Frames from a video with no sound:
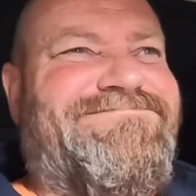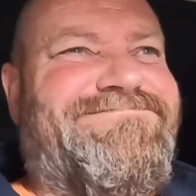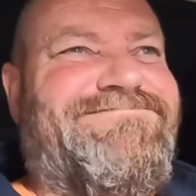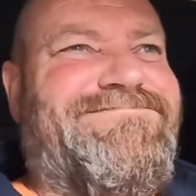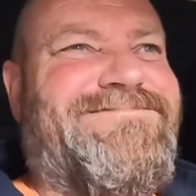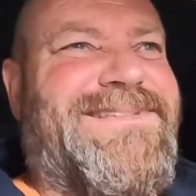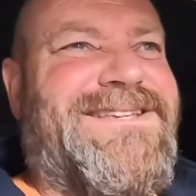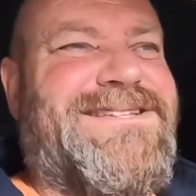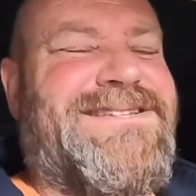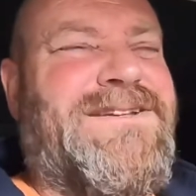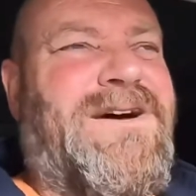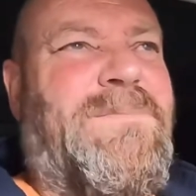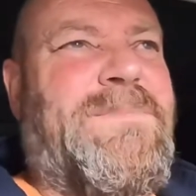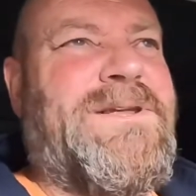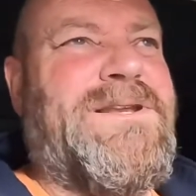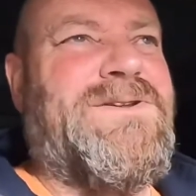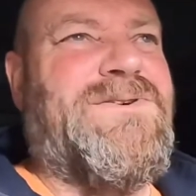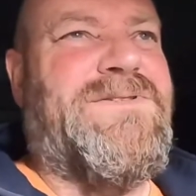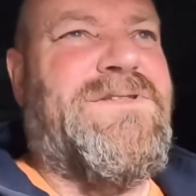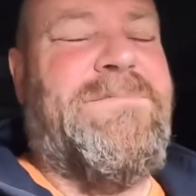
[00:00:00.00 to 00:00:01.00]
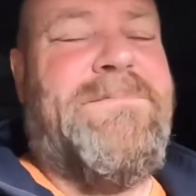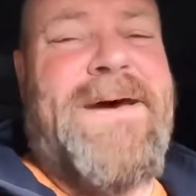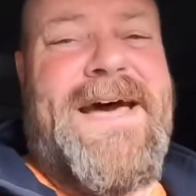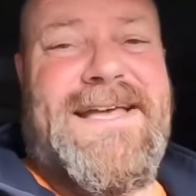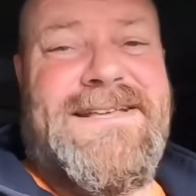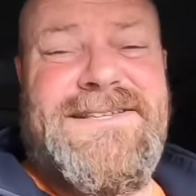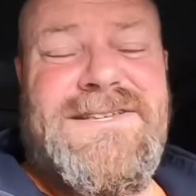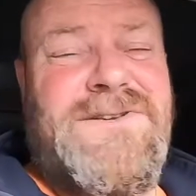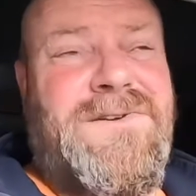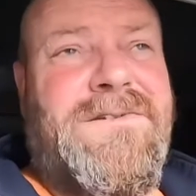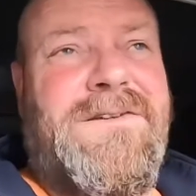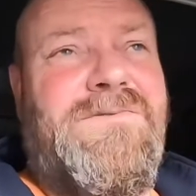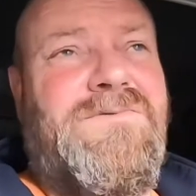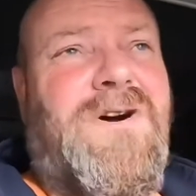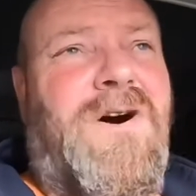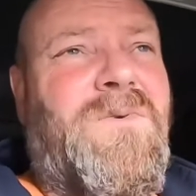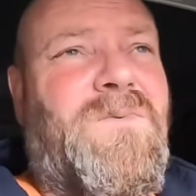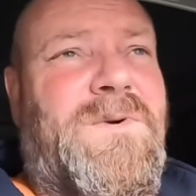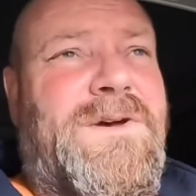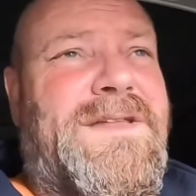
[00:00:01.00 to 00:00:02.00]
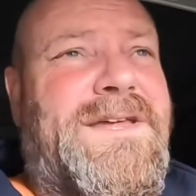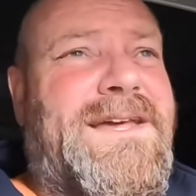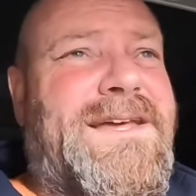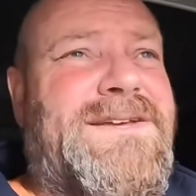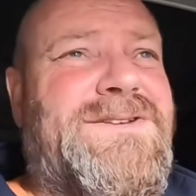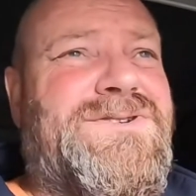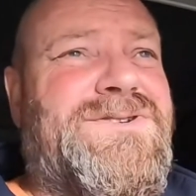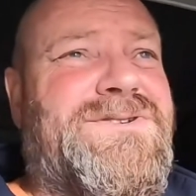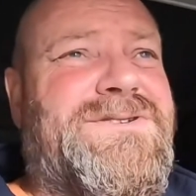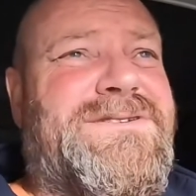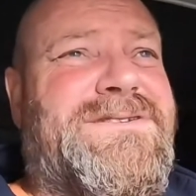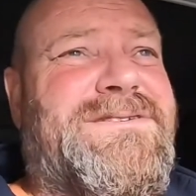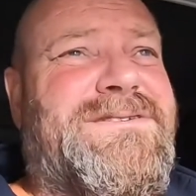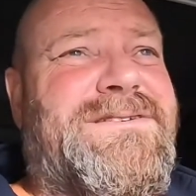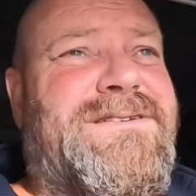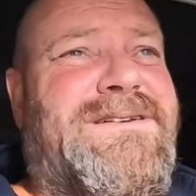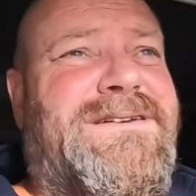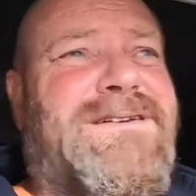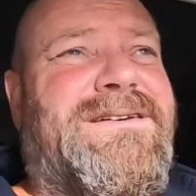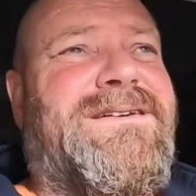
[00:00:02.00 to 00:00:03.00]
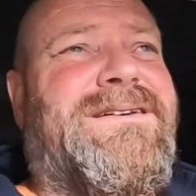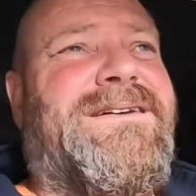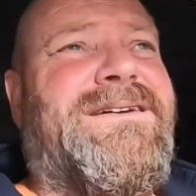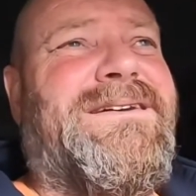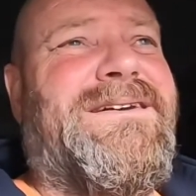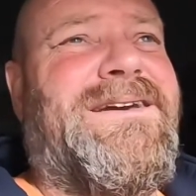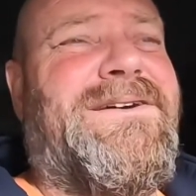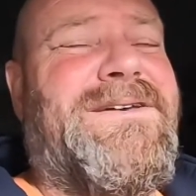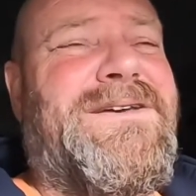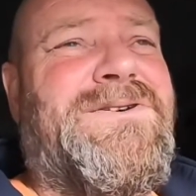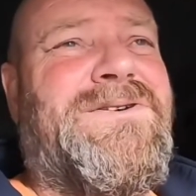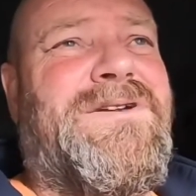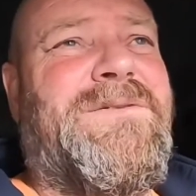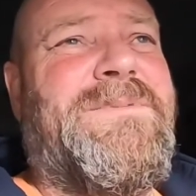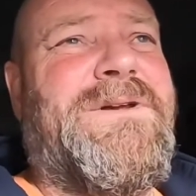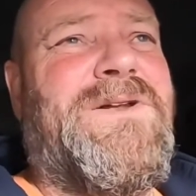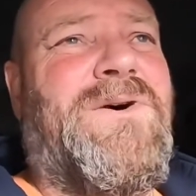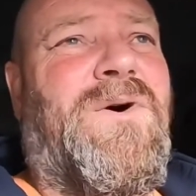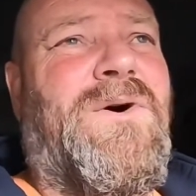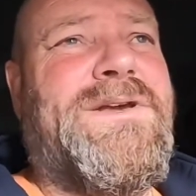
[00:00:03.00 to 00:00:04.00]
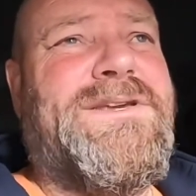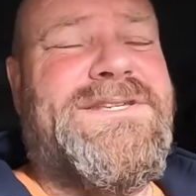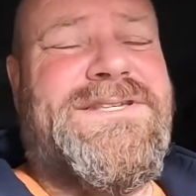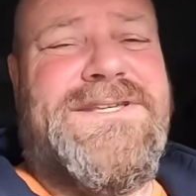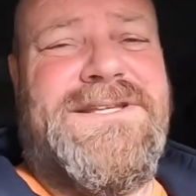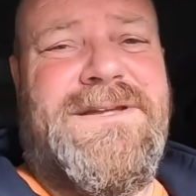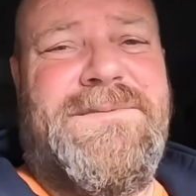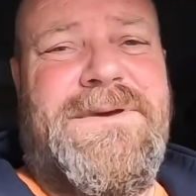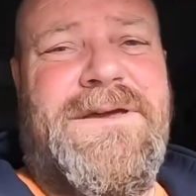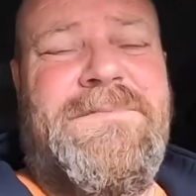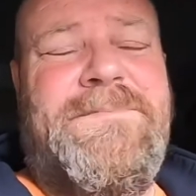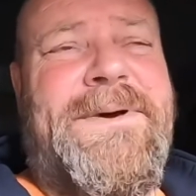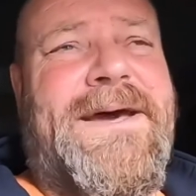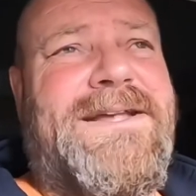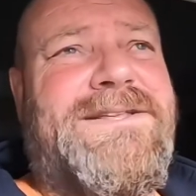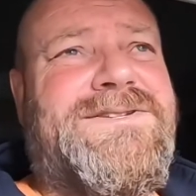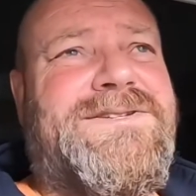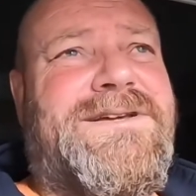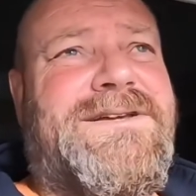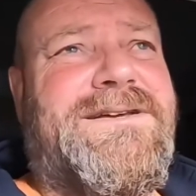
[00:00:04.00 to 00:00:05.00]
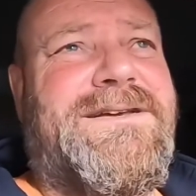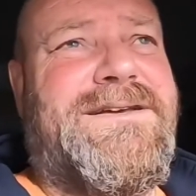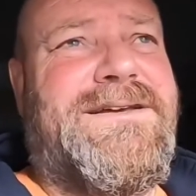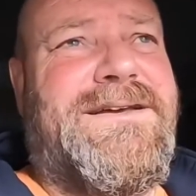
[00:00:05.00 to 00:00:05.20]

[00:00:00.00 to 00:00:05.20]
it's not been done the best. There's nothing wrong with it, it's just, it could have been hoisted a bit better.